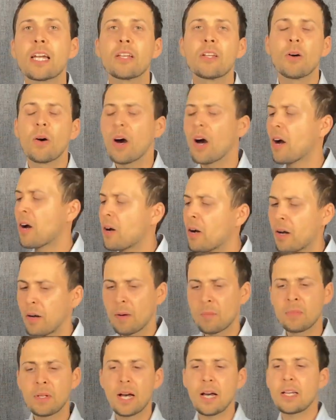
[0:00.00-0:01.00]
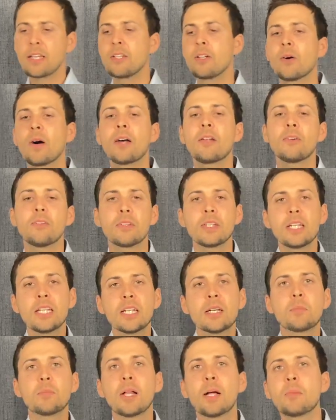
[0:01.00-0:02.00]
You know, oh, I'm not, you know, I don't need
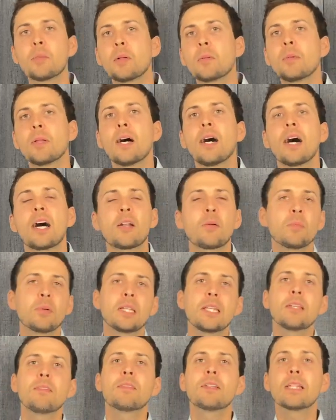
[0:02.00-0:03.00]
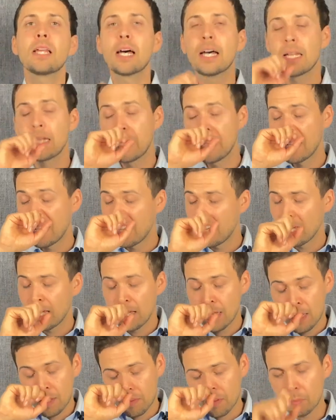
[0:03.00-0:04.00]
it, blah, blah, blah. I don't believe in that.
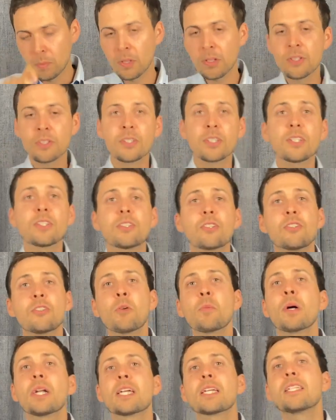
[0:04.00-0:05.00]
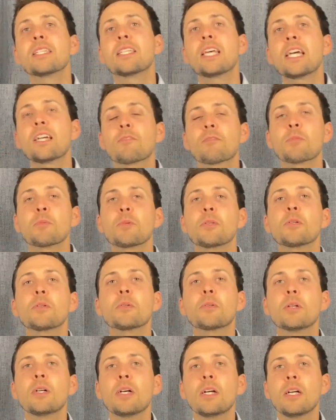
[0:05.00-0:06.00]
But brothers and sisters, nobody can take from you,
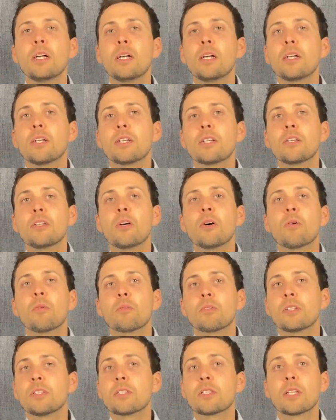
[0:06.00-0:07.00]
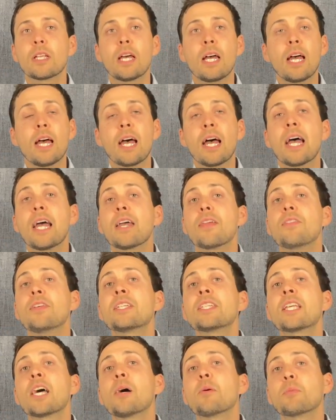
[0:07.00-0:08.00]
you know, just, hey,
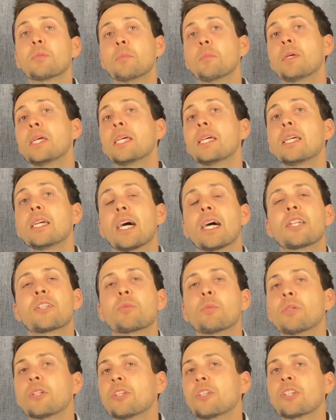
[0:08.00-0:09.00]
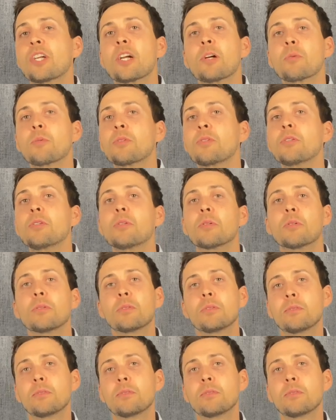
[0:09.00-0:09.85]
this helped me. I just wanted to share it with you.